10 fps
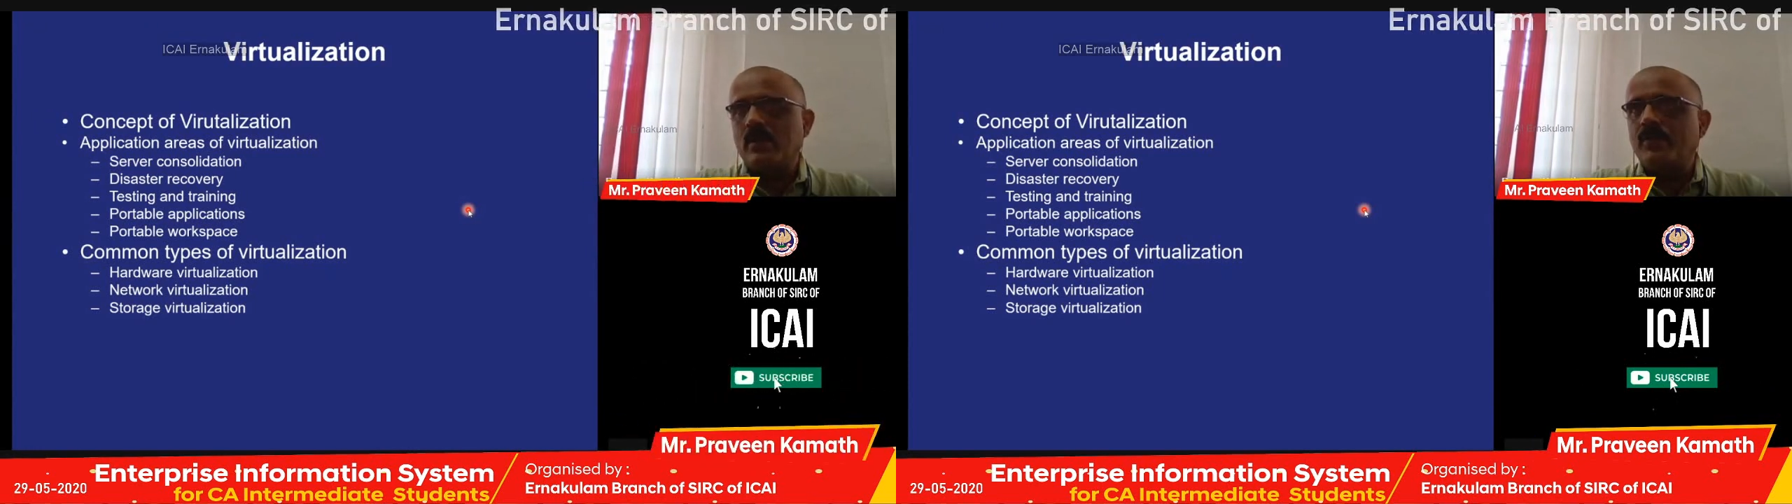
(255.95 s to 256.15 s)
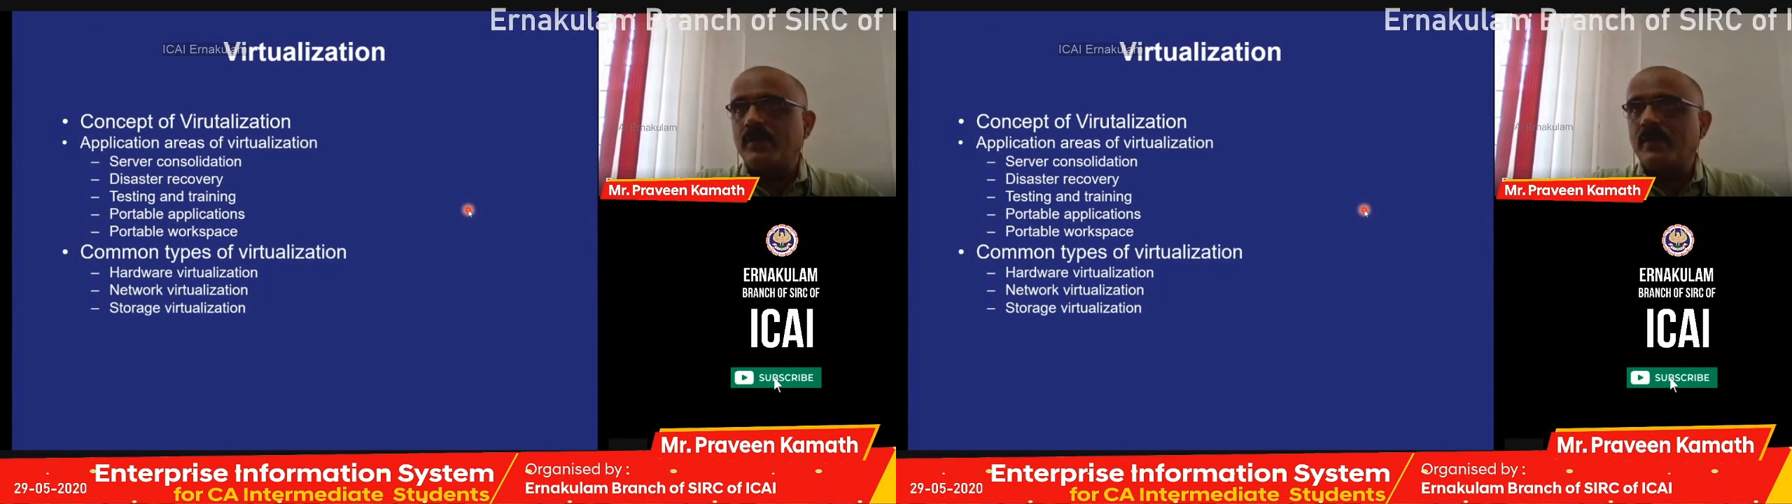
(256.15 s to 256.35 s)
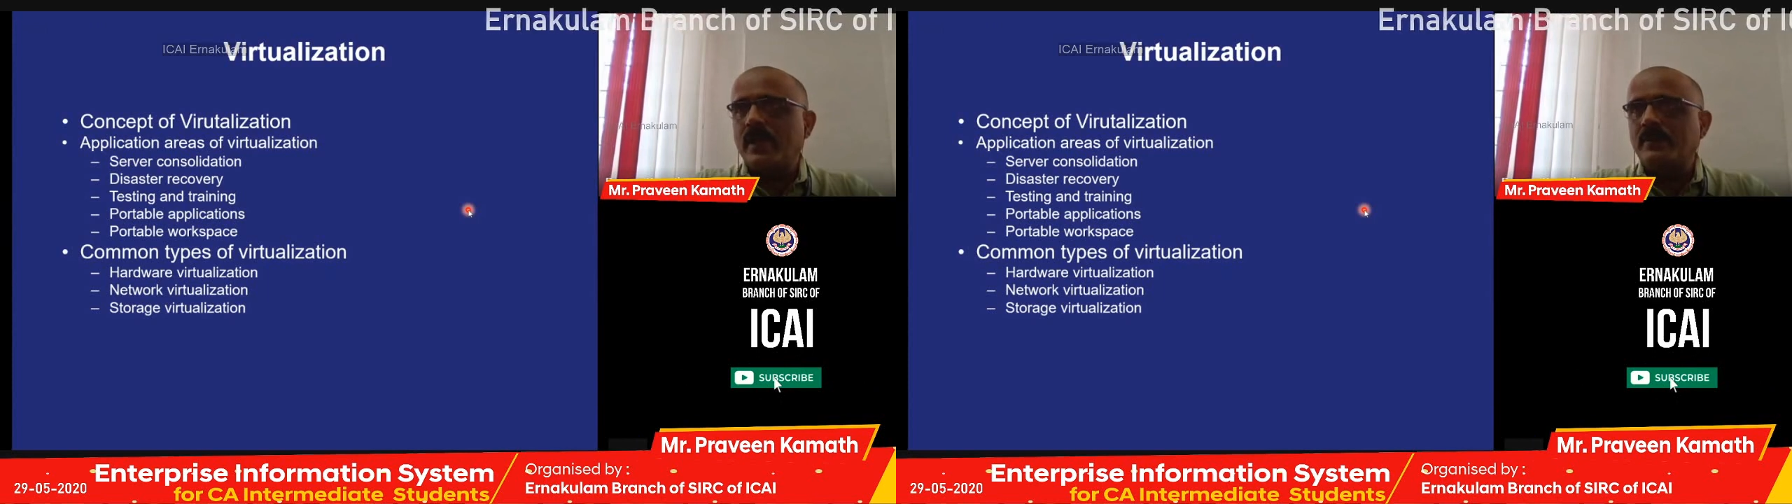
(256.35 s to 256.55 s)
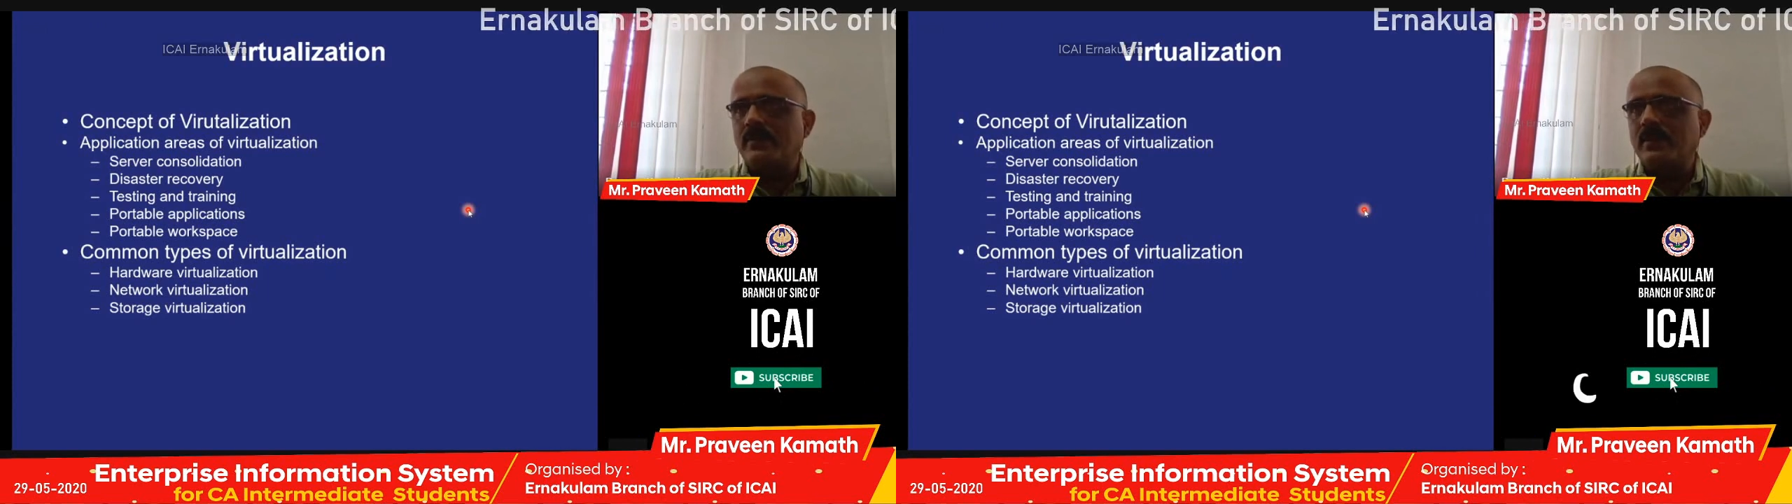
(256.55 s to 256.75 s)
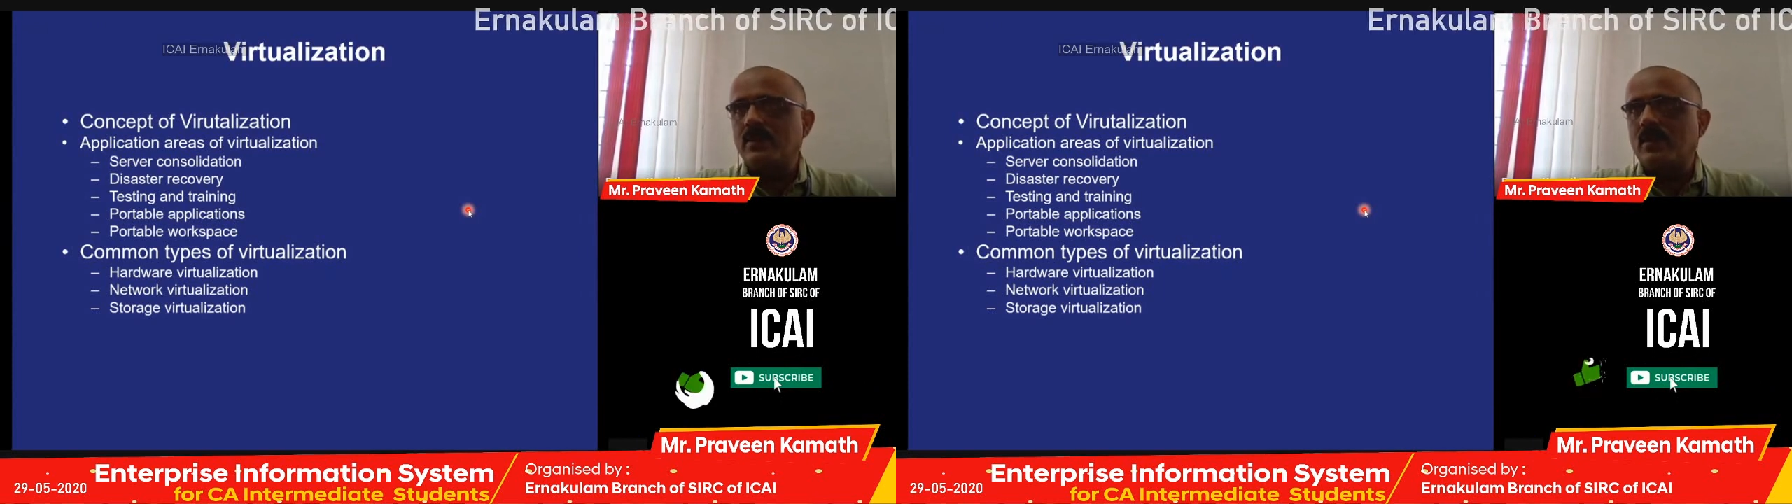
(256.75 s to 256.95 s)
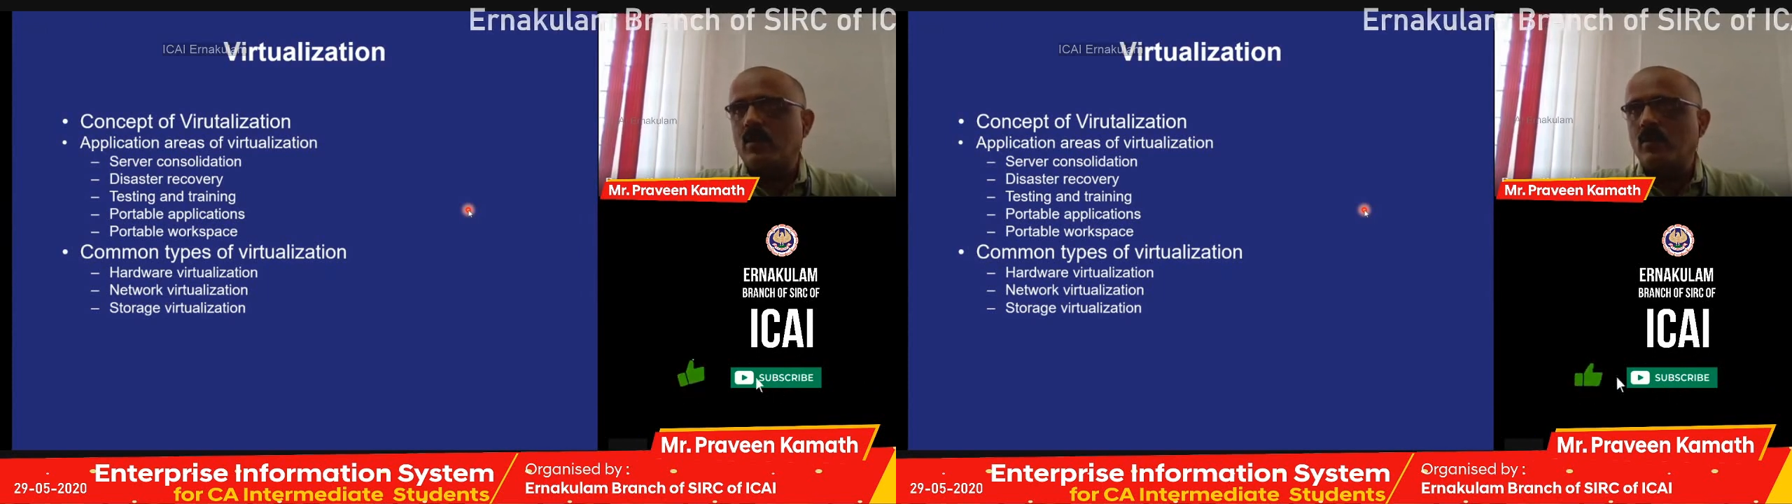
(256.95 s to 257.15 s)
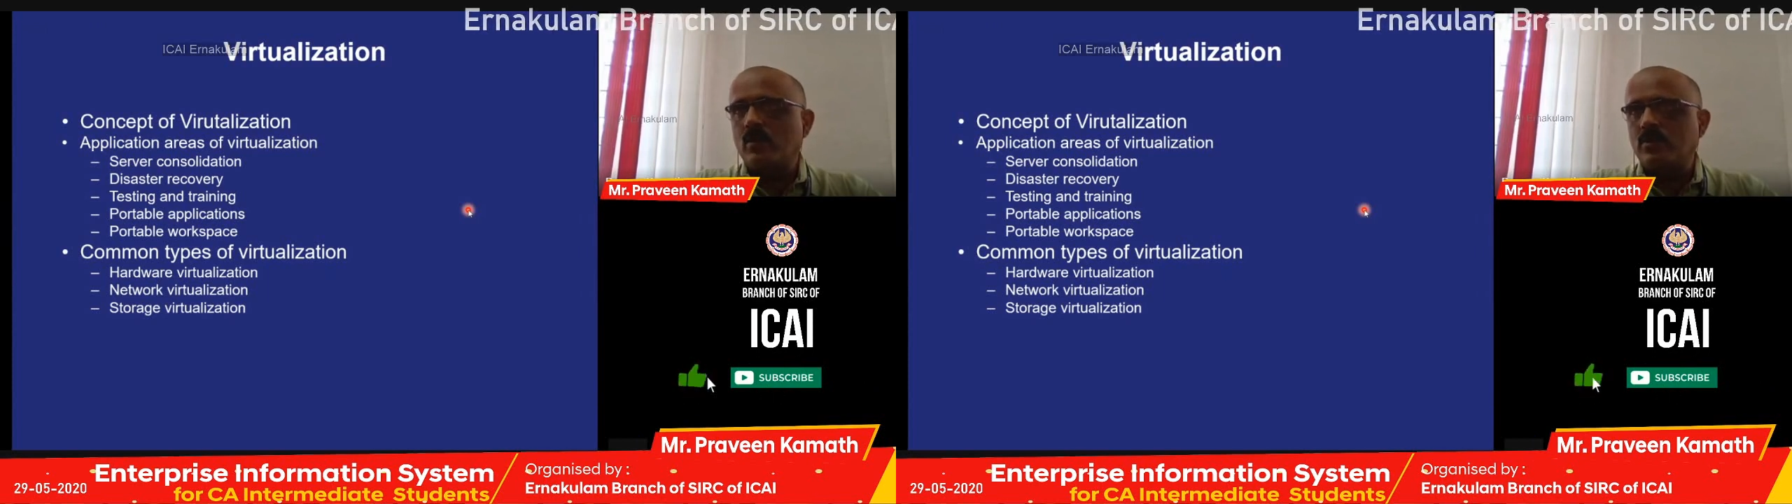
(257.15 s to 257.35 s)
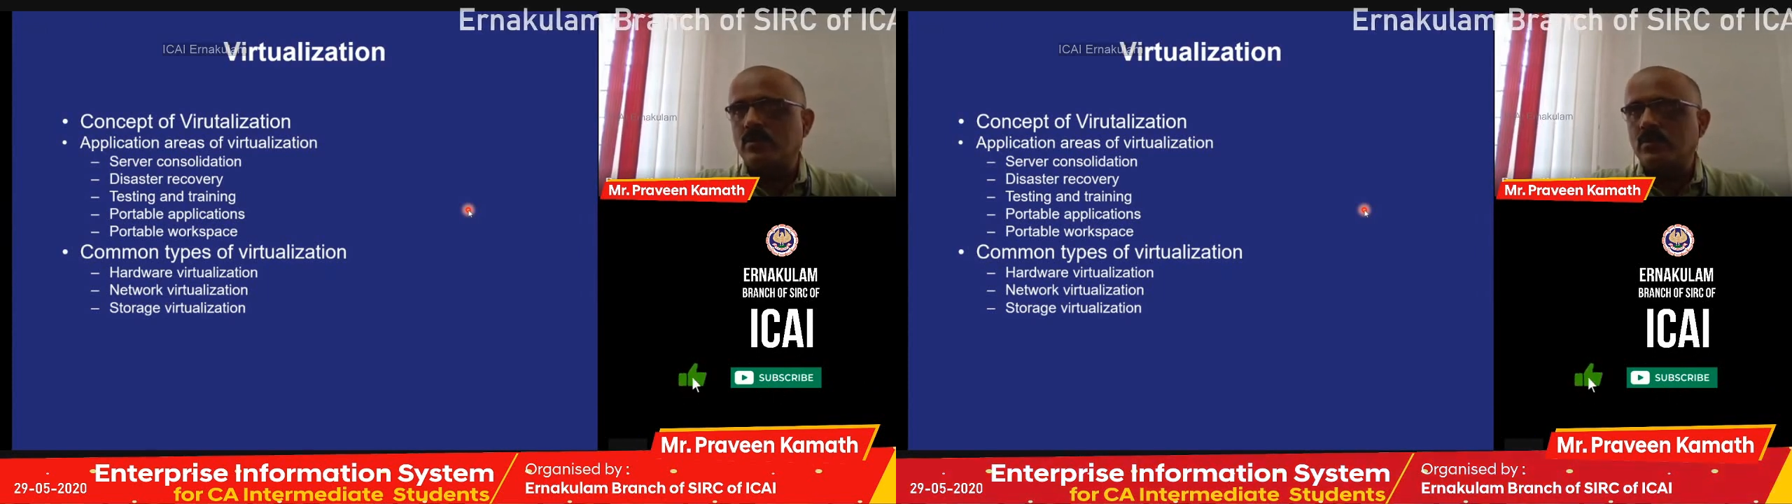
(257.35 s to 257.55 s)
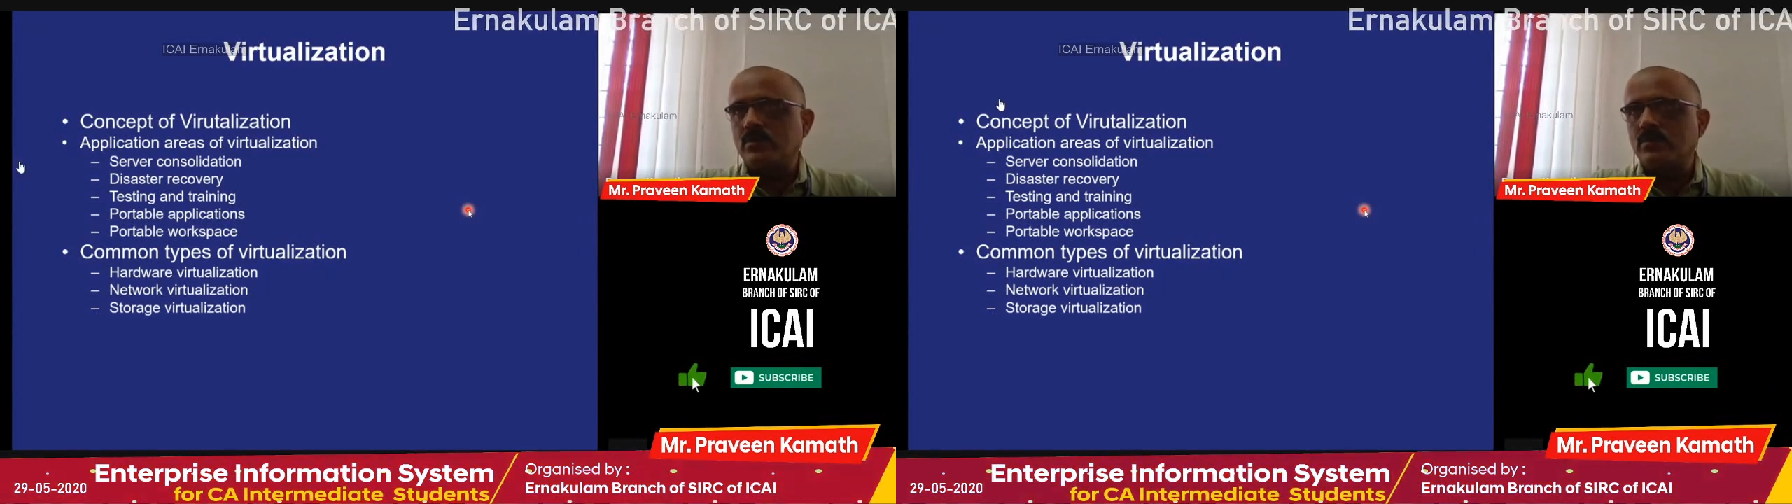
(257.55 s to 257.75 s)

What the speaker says: Physical accidents are not caused.